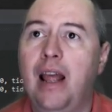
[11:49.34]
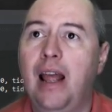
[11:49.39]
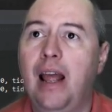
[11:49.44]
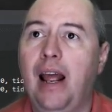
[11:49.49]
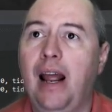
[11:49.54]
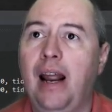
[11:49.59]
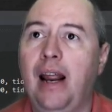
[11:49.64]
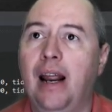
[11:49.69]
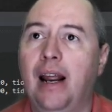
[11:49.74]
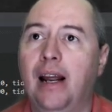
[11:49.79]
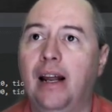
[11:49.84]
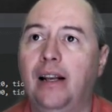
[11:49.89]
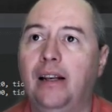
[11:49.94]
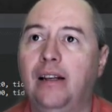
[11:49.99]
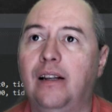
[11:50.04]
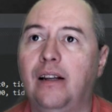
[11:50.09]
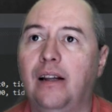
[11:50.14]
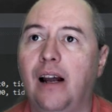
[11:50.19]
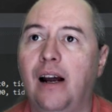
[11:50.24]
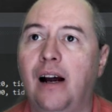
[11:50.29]
And
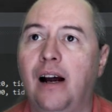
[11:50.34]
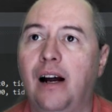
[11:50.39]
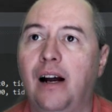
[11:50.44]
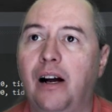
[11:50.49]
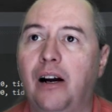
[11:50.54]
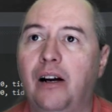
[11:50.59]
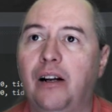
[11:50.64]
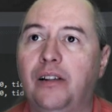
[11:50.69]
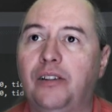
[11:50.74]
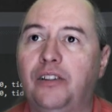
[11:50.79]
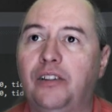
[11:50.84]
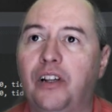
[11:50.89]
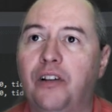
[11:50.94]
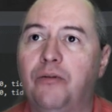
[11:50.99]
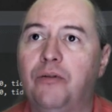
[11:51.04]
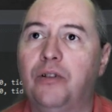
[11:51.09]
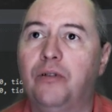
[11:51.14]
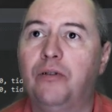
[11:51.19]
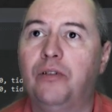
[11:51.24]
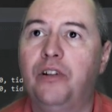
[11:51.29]
so
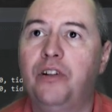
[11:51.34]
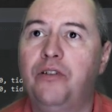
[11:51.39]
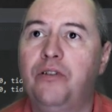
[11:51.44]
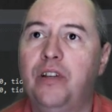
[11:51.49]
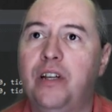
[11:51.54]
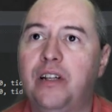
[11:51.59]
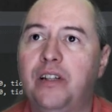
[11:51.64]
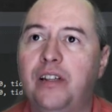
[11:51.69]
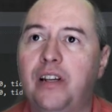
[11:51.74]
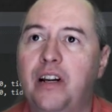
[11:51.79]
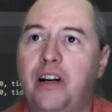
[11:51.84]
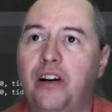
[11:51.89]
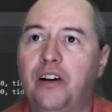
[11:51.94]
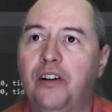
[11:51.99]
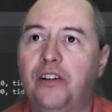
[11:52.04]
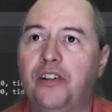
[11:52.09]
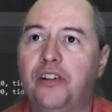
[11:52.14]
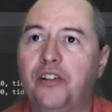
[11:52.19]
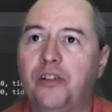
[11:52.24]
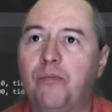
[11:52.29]
we'll do this here
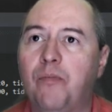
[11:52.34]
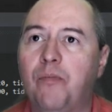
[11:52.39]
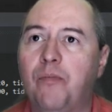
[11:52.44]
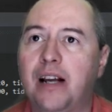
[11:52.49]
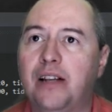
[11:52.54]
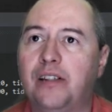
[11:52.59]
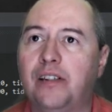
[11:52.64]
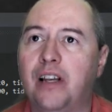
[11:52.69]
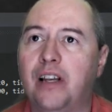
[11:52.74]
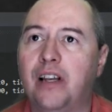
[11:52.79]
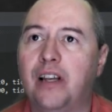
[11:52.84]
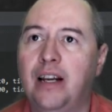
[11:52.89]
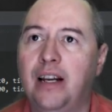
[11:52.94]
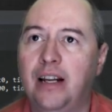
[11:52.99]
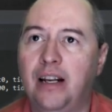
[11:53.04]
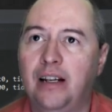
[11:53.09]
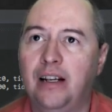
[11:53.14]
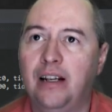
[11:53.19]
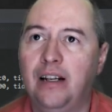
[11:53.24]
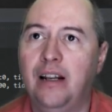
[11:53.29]
just by
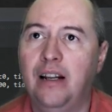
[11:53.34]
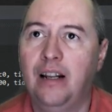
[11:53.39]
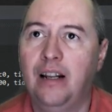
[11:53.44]
saying